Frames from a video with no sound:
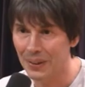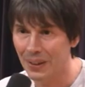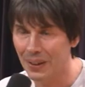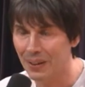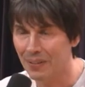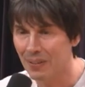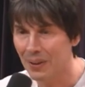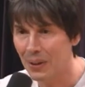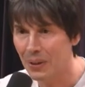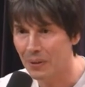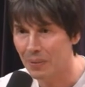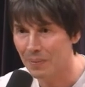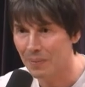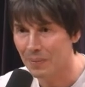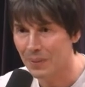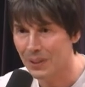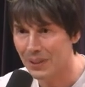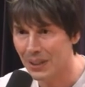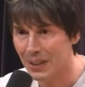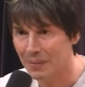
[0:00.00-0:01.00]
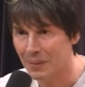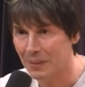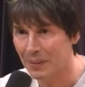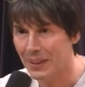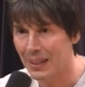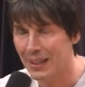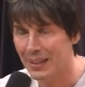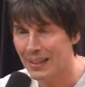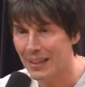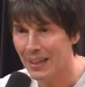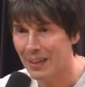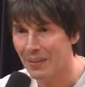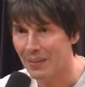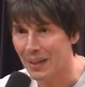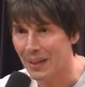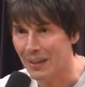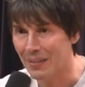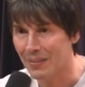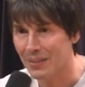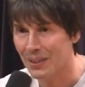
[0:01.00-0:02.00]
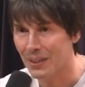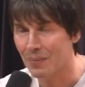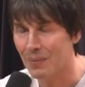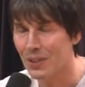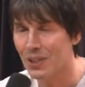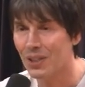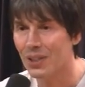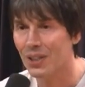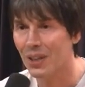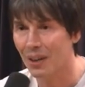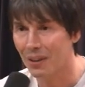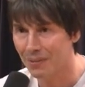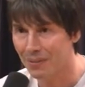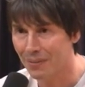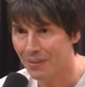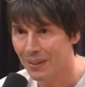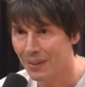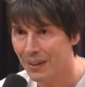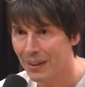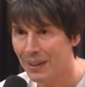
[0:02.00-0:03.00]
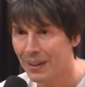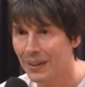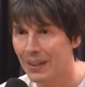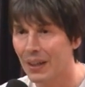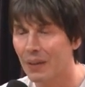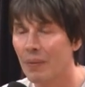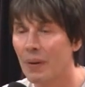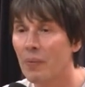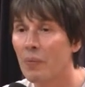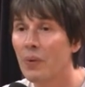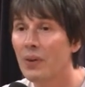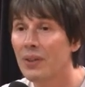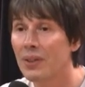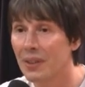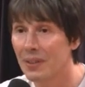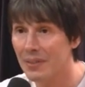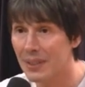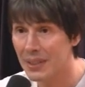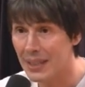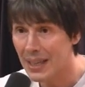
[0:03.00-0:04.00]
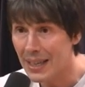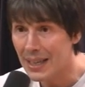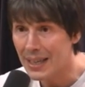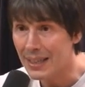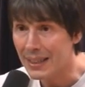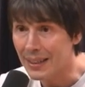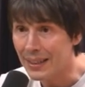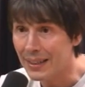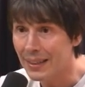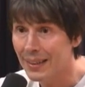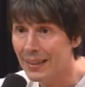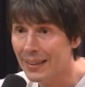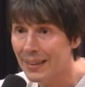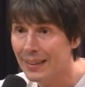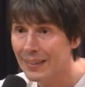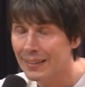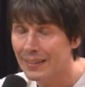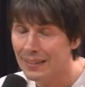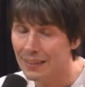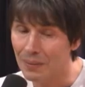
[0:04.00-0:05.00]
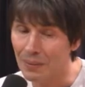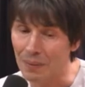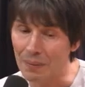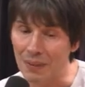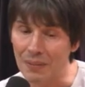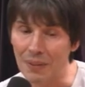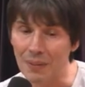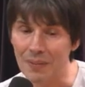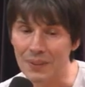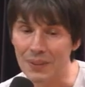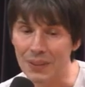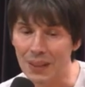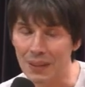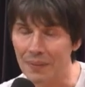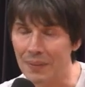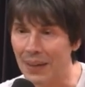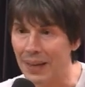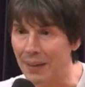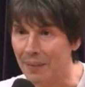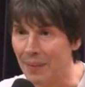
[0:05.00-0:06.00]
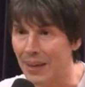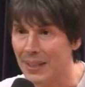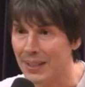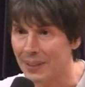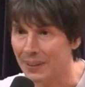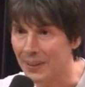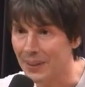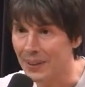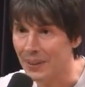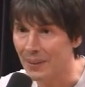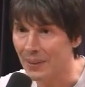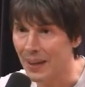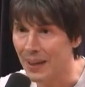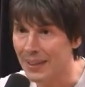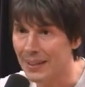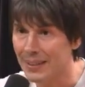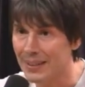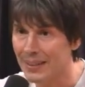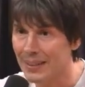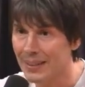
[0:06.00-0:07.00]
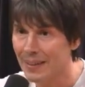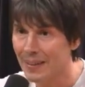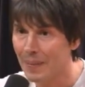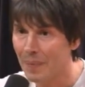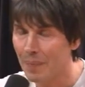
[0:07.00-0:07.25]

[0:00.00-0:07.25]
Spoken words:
a lot of hoops to come up with a theory of some stuff that we wouldn't have seen when we've observed how matter interacts,